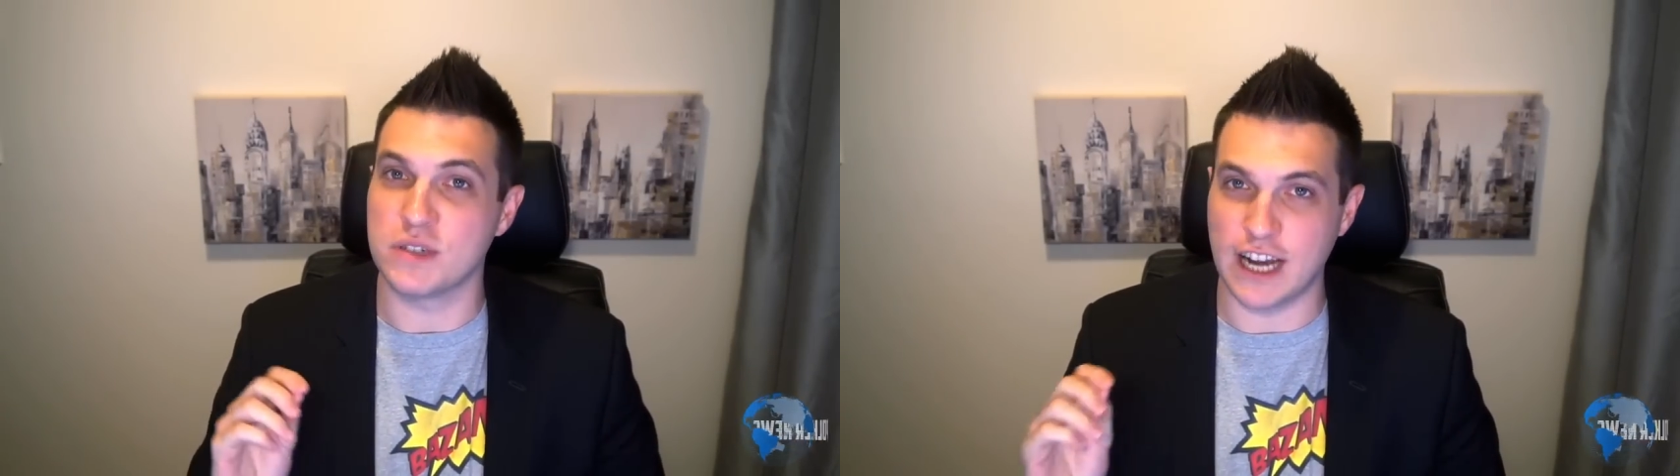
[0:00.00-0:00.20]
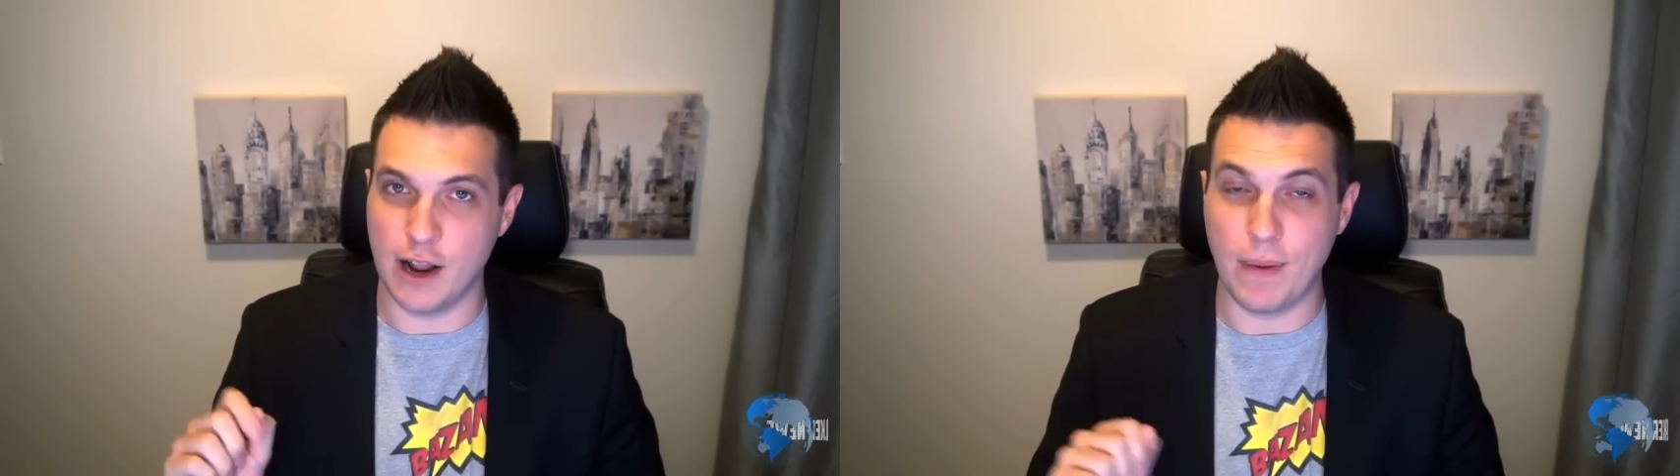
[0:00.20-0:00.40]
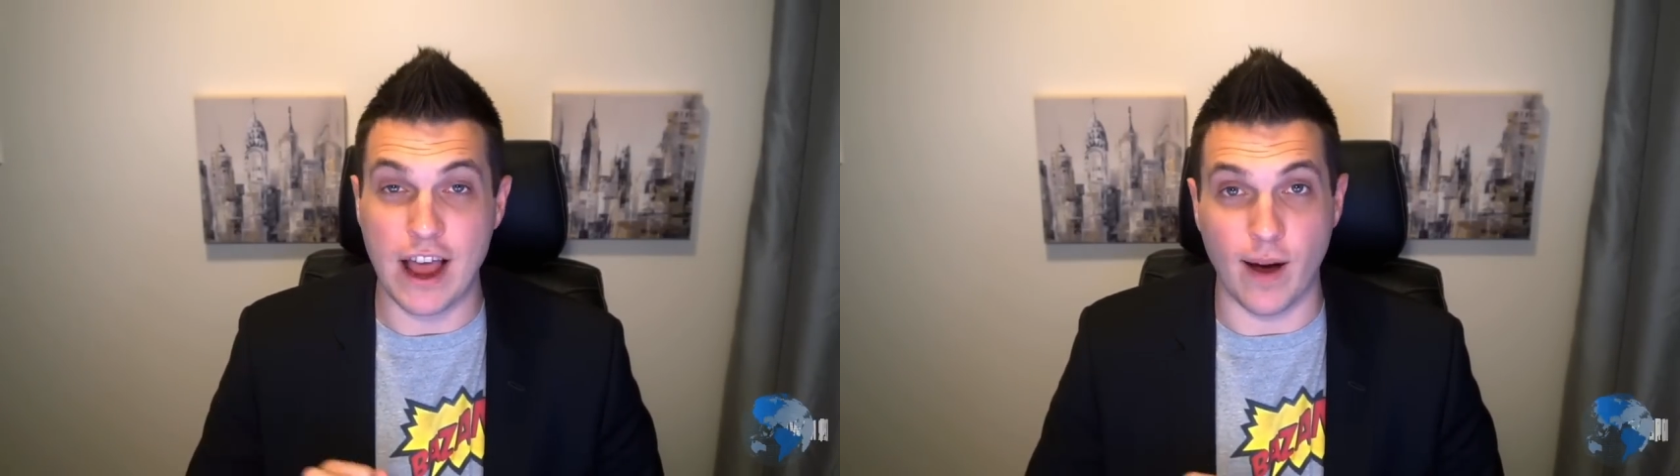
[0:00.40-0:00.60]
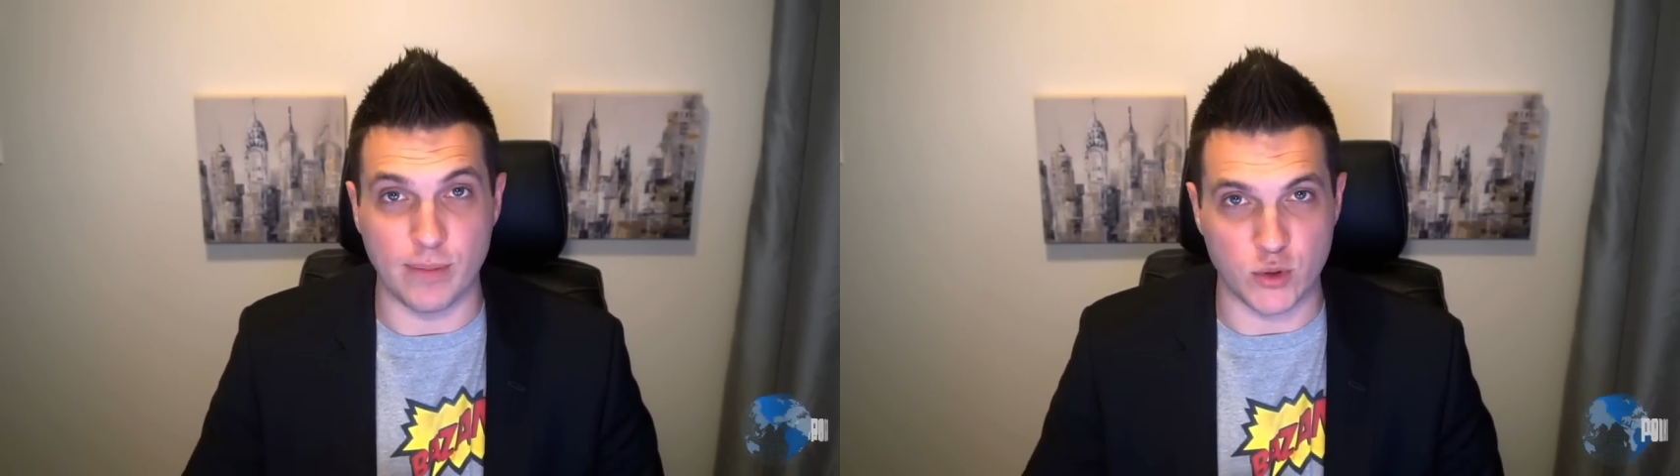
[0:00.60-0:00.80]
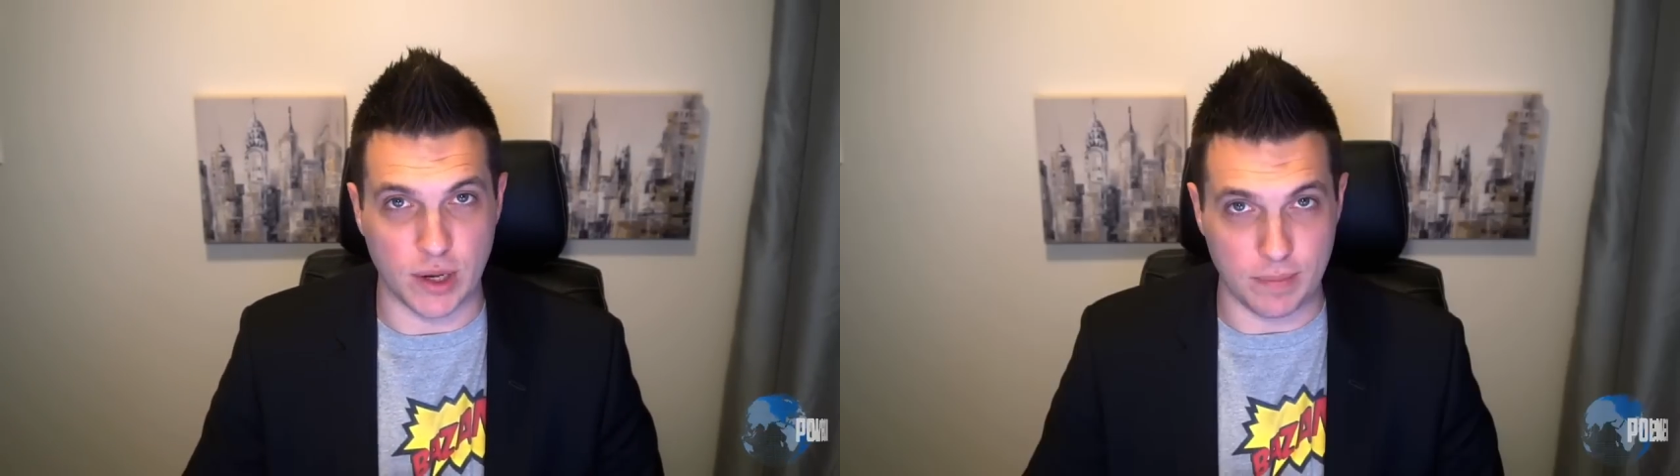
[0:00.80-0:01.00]
presented by
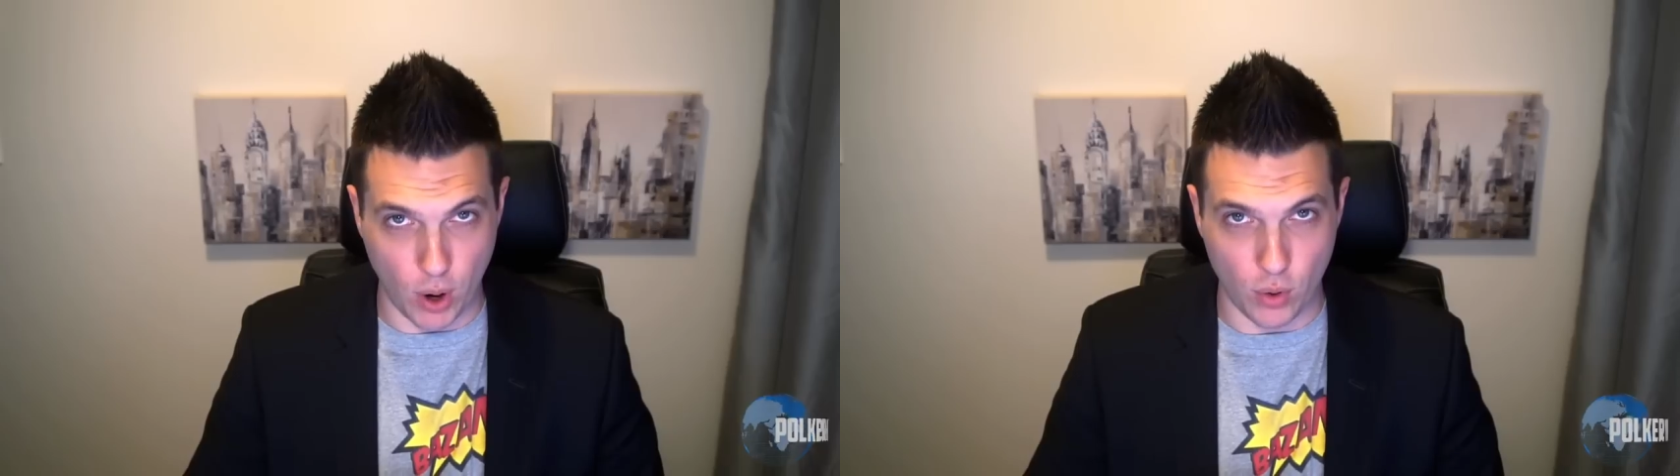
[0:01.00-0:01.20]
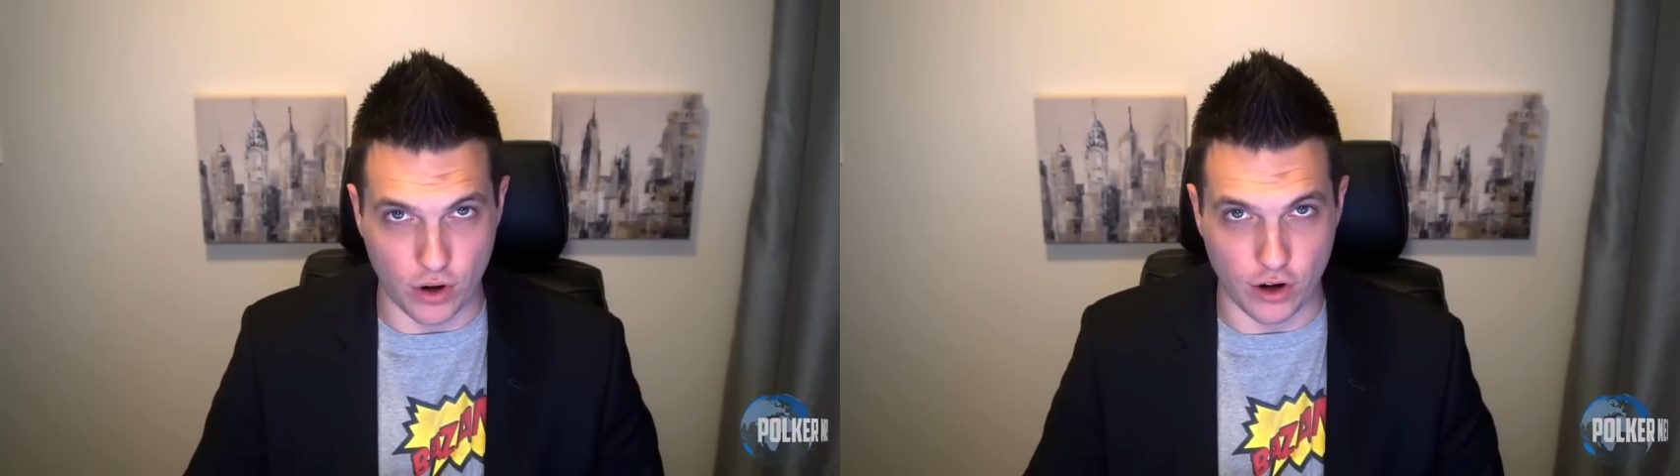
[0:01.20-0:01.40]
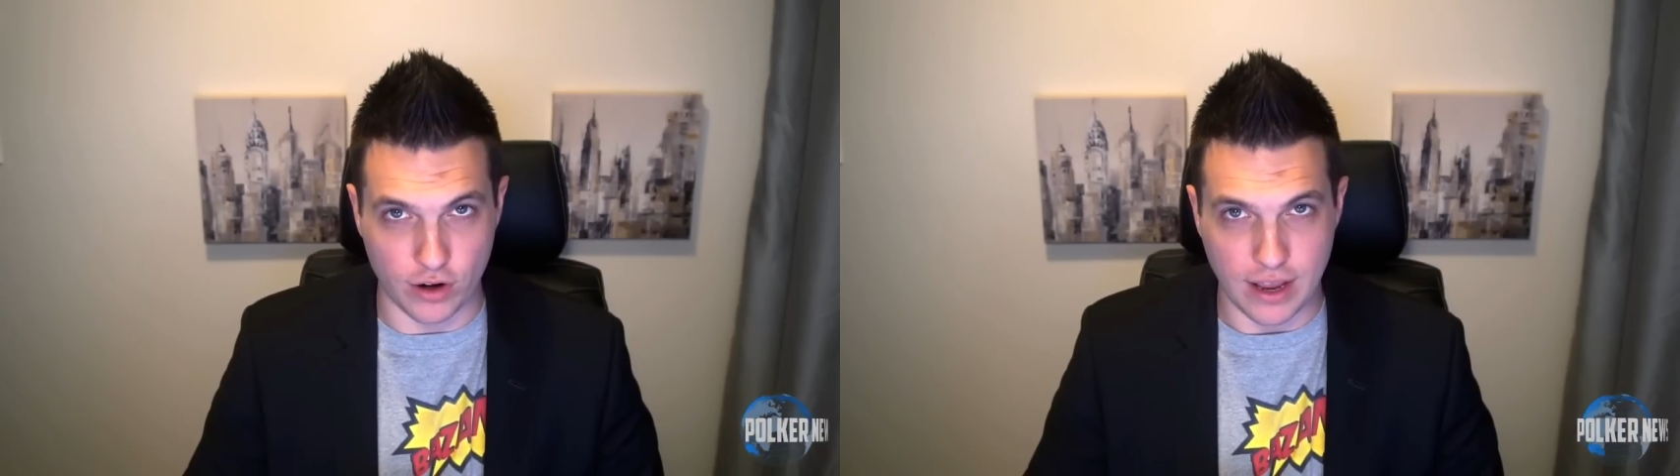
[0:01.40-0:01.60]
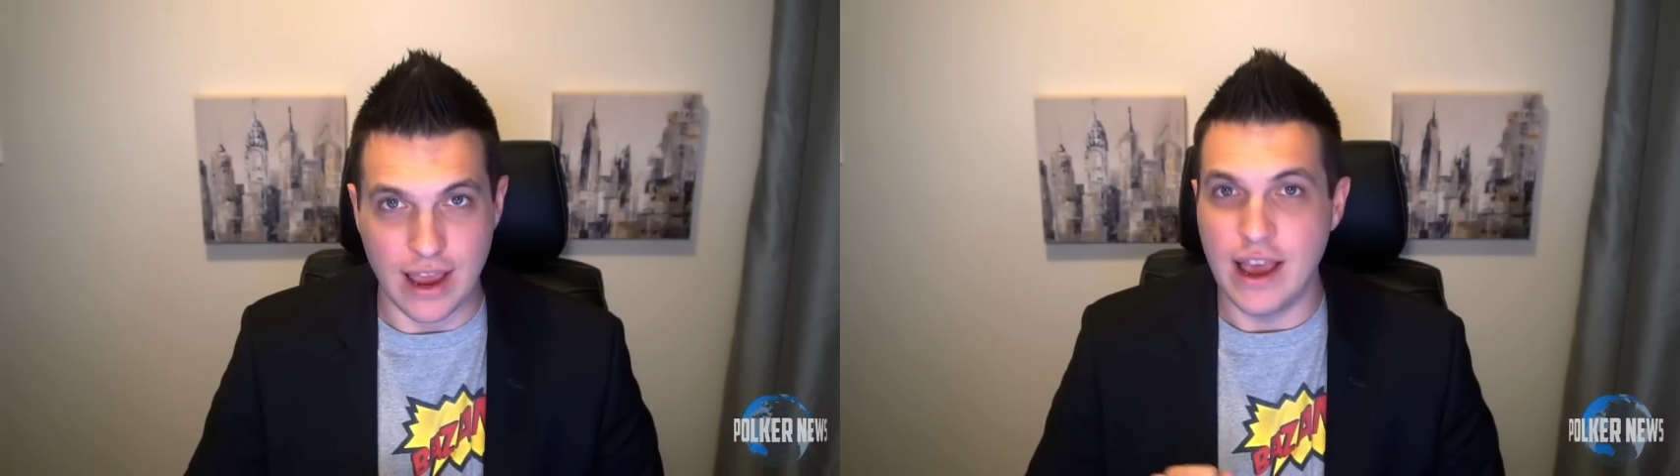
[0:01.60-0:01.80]
Upswing Poker.